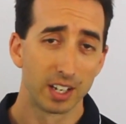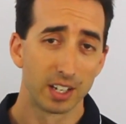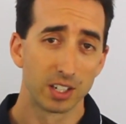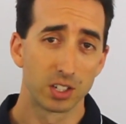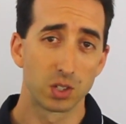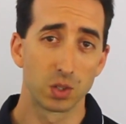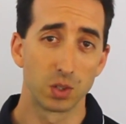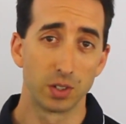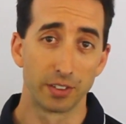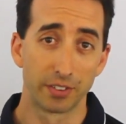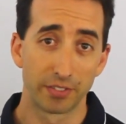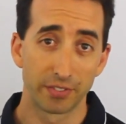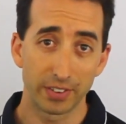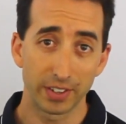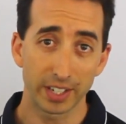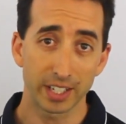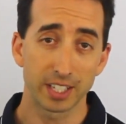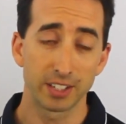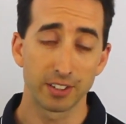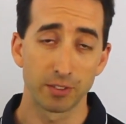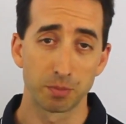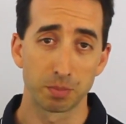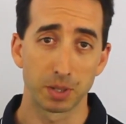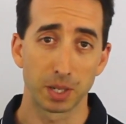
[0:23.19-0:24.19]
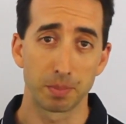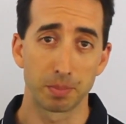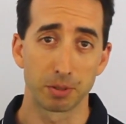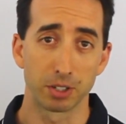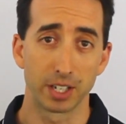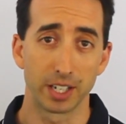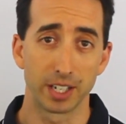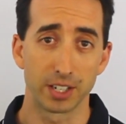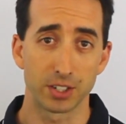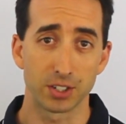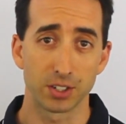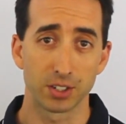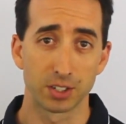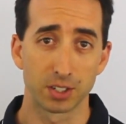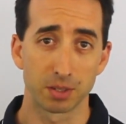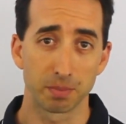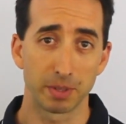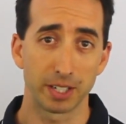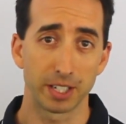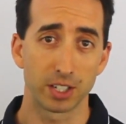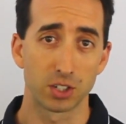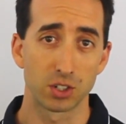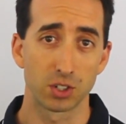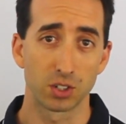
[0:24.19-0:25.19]
to effective preparation to
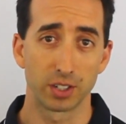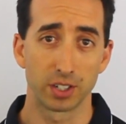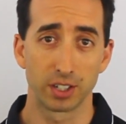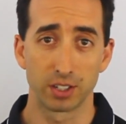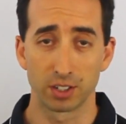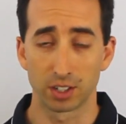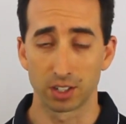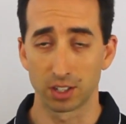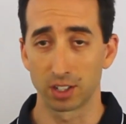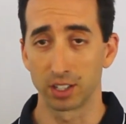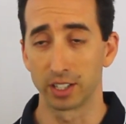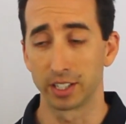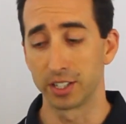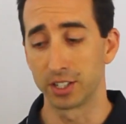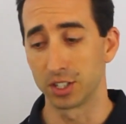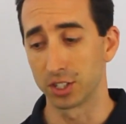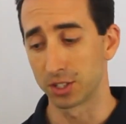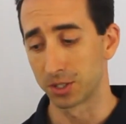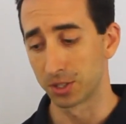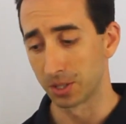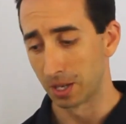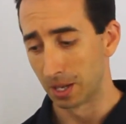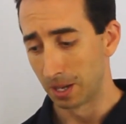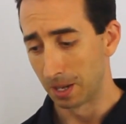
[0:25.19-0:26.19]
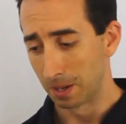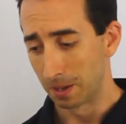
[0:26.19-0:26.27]
make sure you not only just